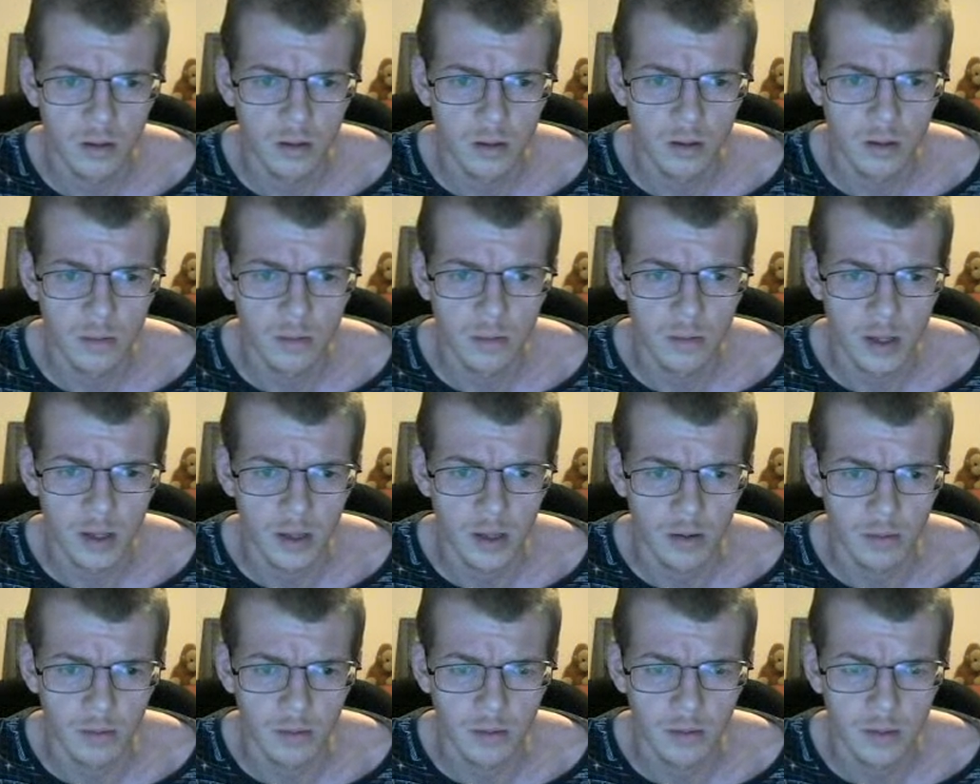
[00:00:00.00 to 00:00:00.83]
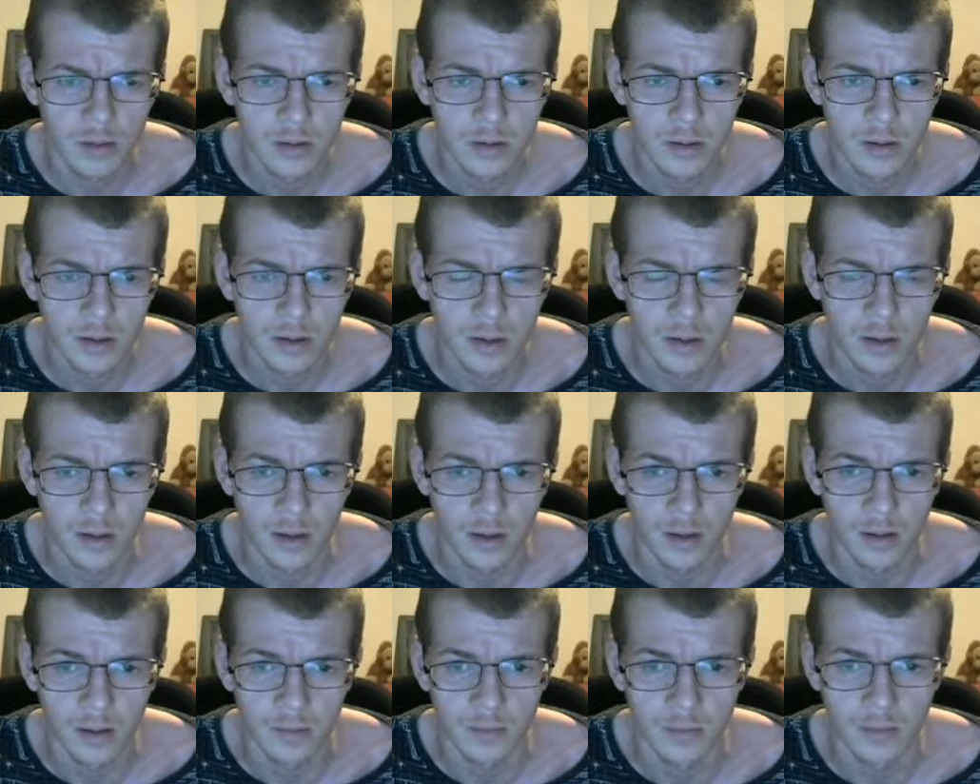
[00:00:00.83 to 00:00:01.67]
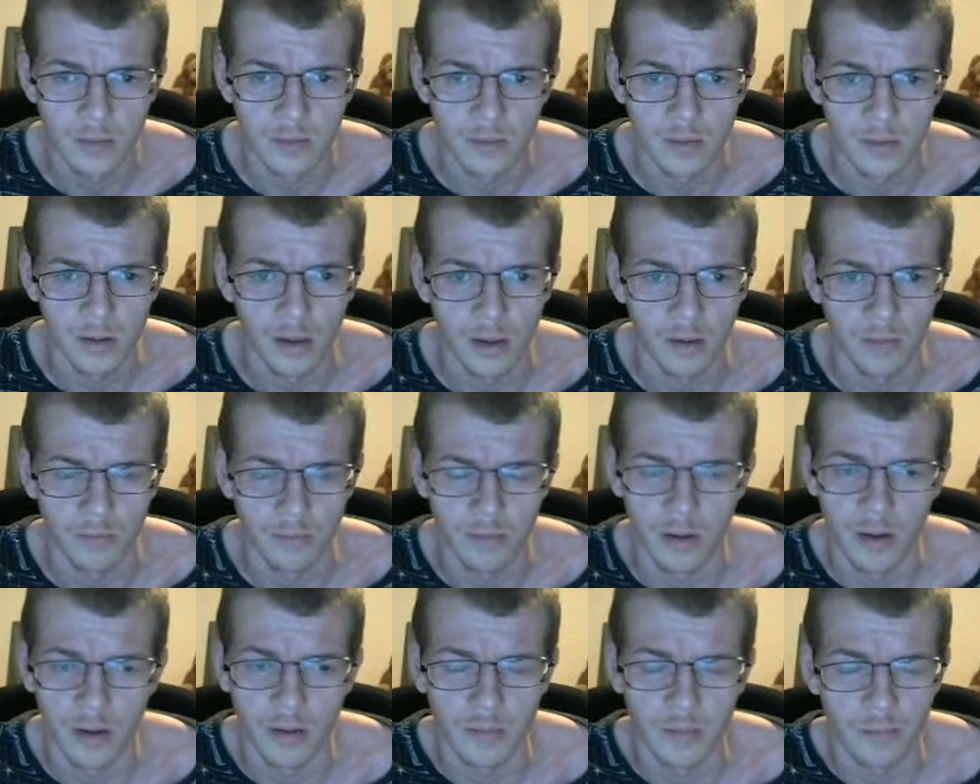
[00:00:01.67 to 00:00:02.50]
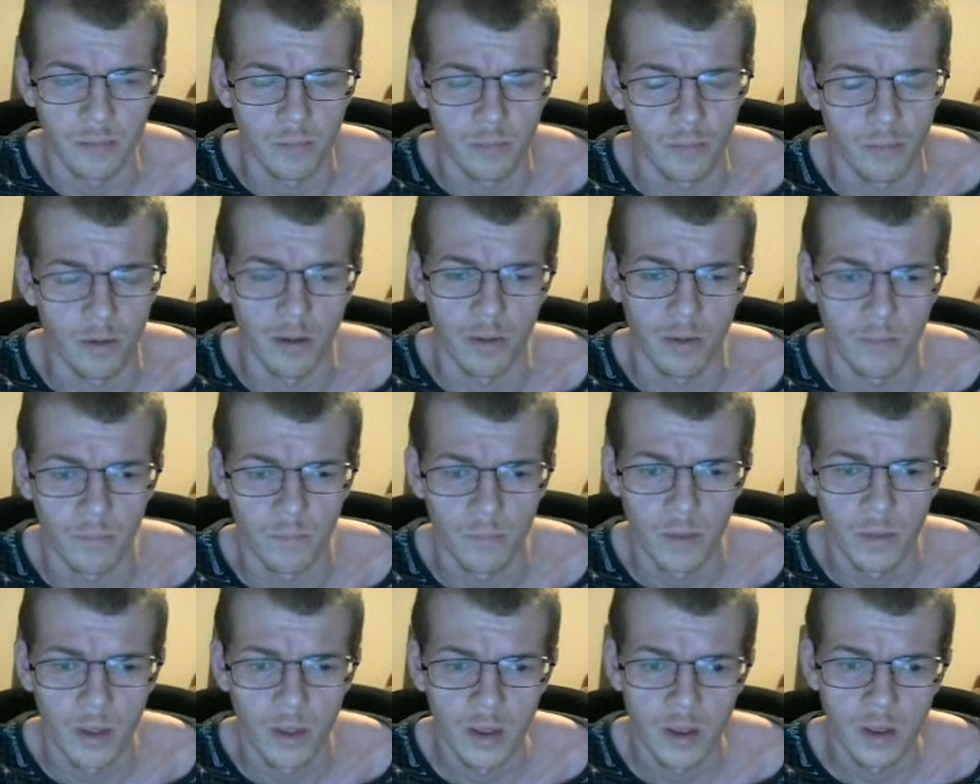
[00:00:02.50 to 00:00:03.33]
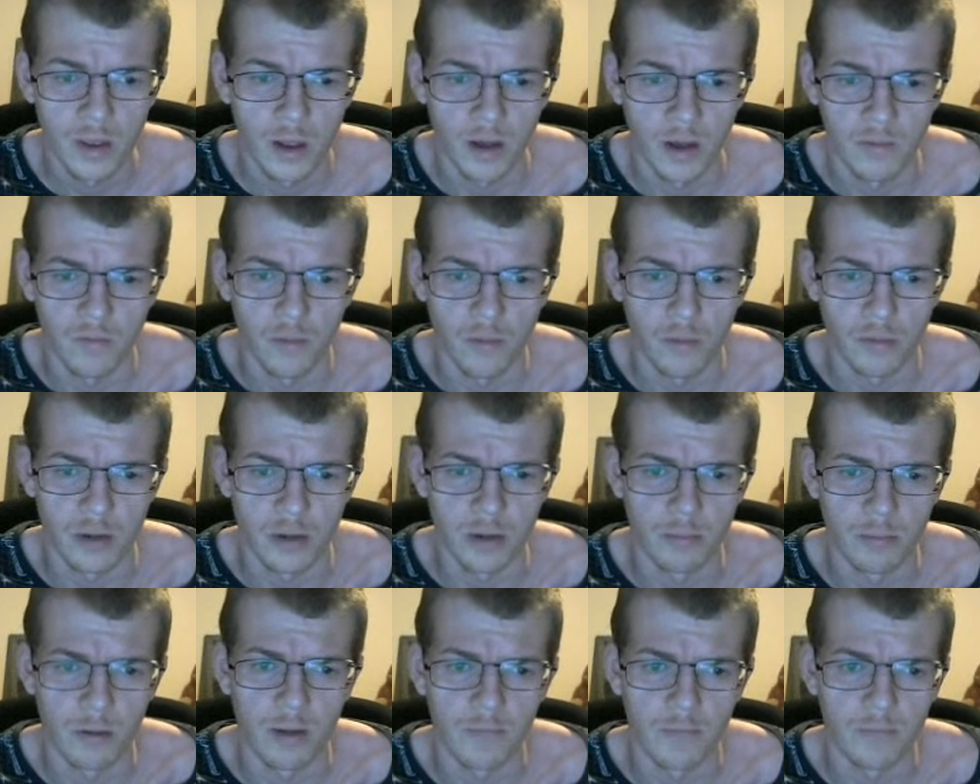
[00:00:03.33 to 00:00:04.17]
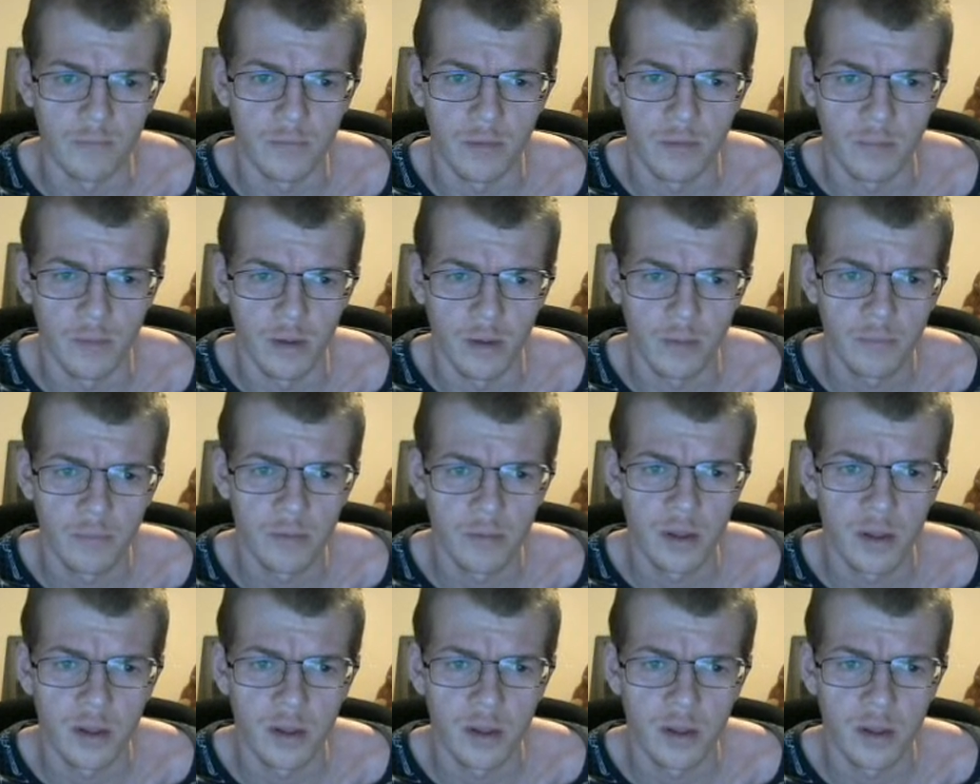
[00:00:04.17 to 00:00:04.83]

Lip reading: Oh, hang on. No. Well, I've already read them up.